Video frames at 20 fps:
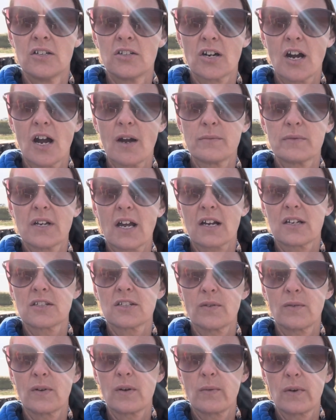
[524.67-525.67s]
drop deck,
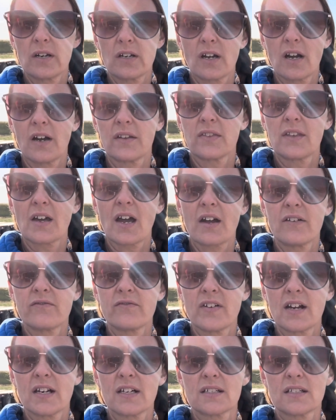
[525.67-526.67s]
so we went and got that
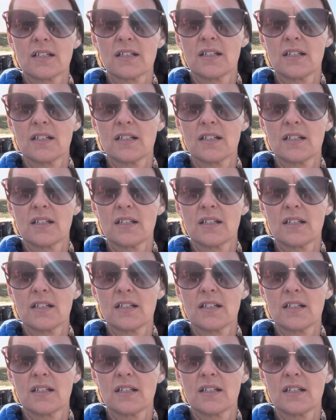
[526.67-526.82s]
fixed,